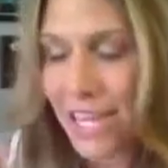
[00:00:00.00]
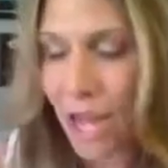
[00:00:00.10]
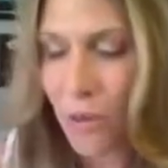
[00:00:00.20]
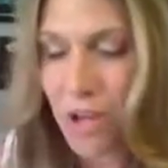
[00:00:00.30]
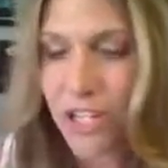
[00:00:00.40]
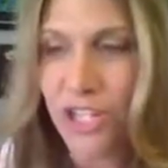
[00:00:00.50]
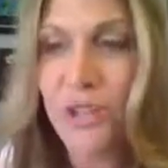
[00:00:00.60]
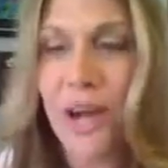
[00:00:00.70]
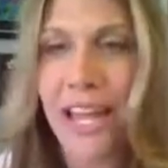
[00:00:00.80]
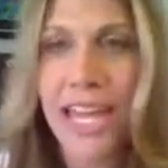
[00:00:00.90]
I want to
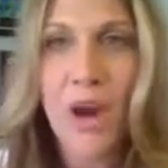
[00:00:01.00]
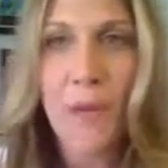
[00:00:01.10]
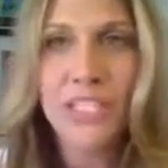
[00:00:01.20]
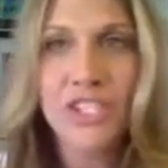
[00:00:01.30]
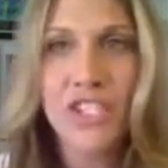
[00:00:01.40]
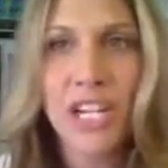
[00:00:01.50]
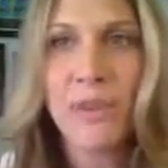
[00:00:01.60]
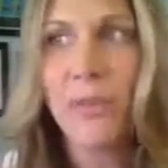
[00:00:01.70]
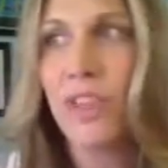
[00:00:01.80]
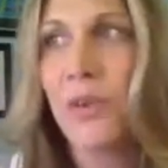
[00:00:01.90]
do. I can't wait to share
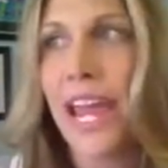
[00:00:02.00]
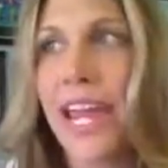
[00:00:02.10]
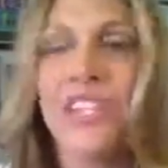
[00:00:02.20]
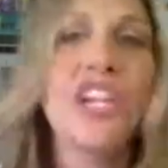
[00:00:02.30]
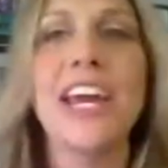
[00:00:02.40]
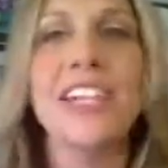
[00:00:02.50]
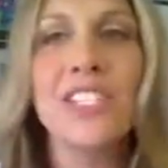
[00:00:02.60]
it with you and AJ.